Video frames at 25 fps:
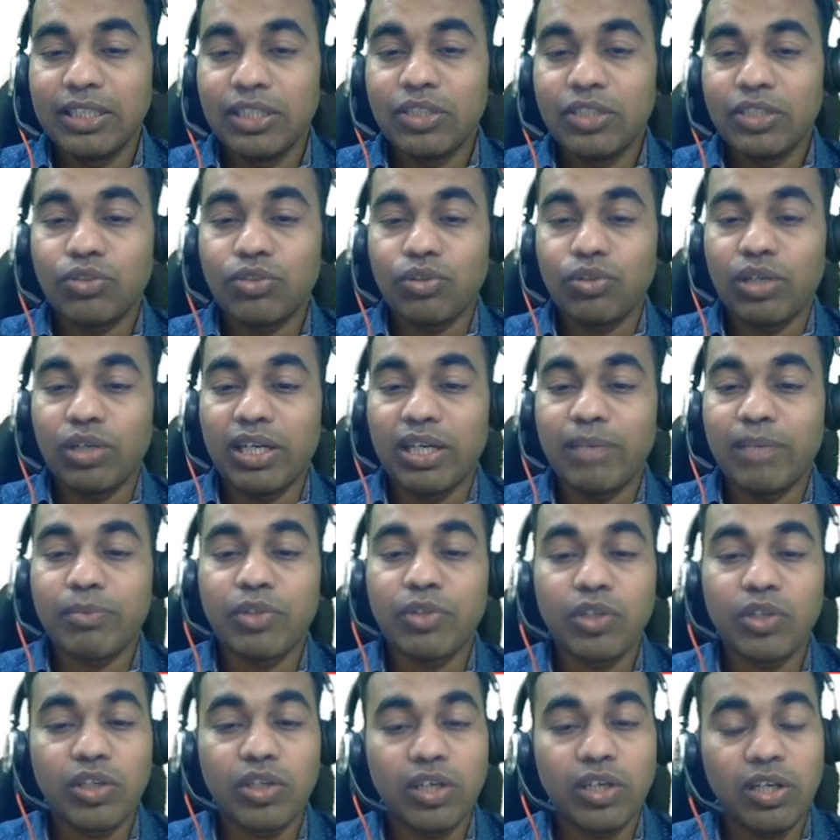So left
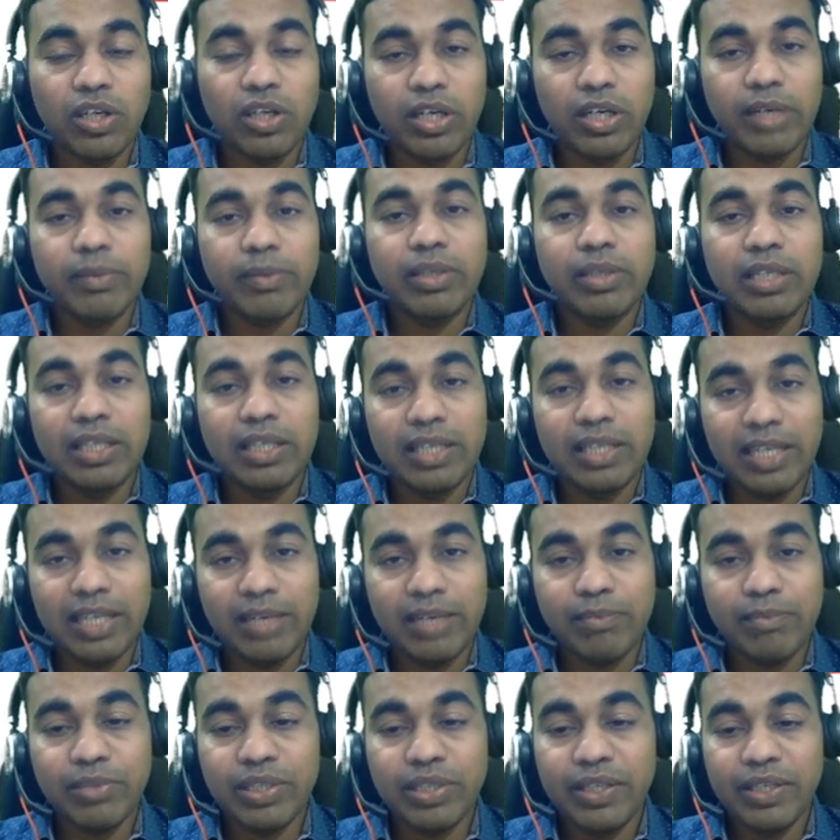node dot
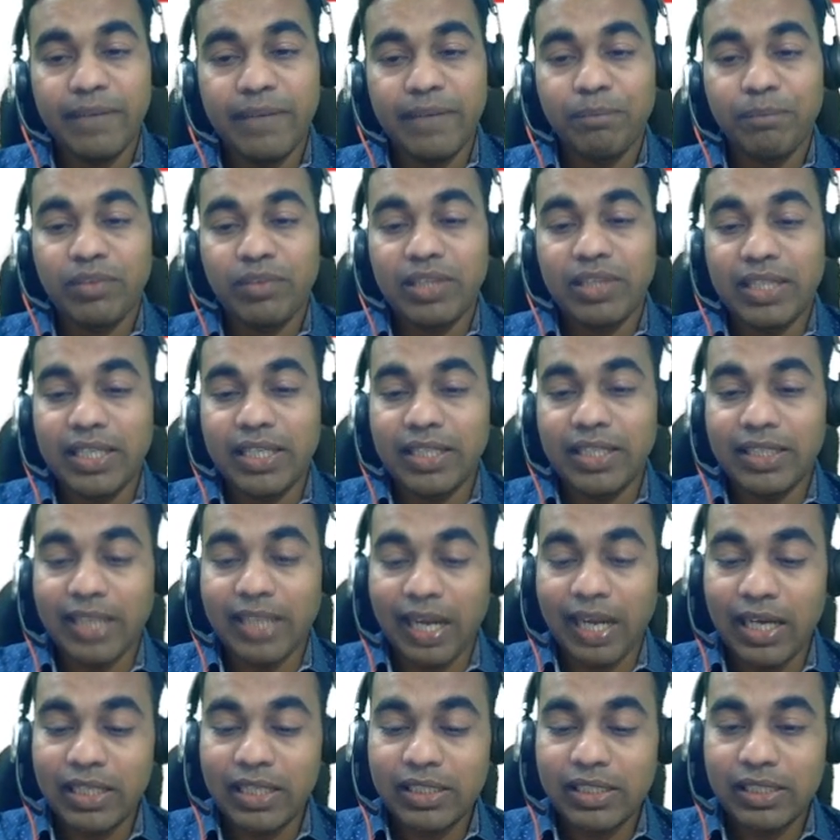left, then
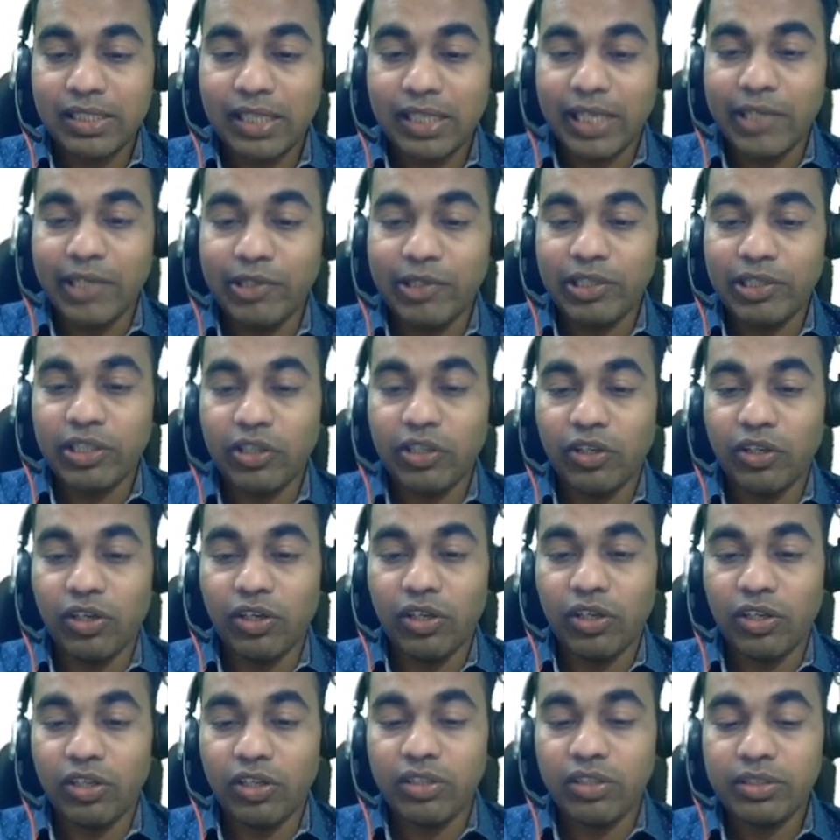that I will
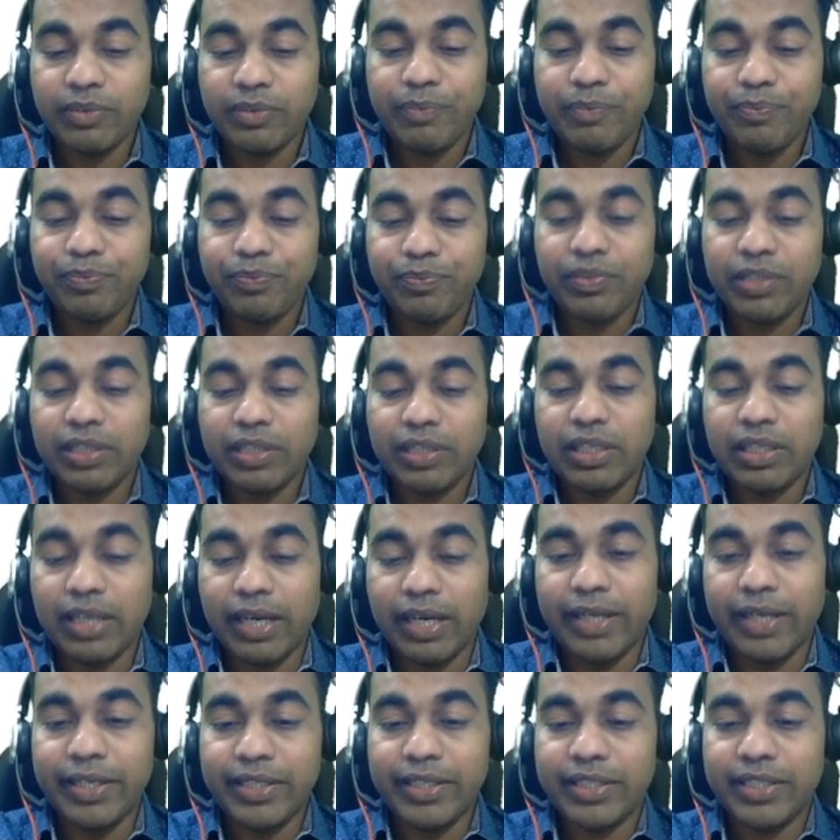call on
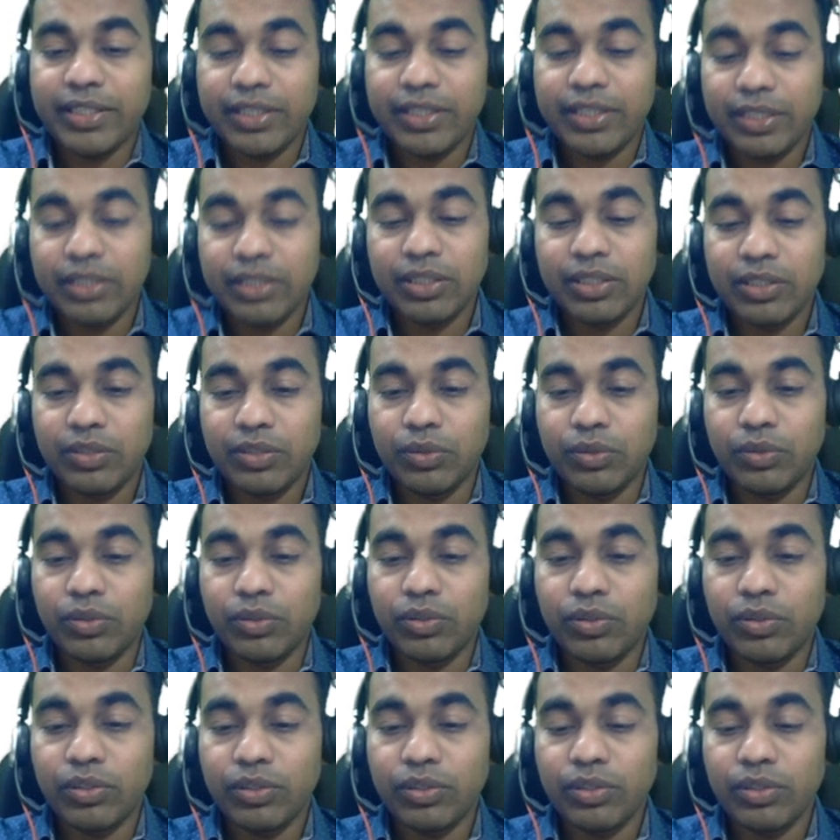right node